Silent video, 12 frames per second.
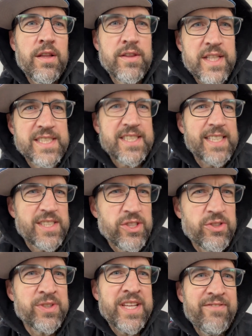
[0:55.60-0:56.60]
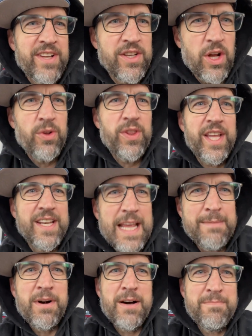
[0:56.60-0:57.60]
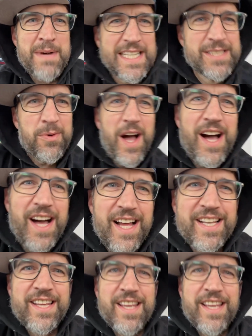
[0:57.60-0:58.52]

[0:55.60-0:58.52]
these guys don't even know the name of my squad.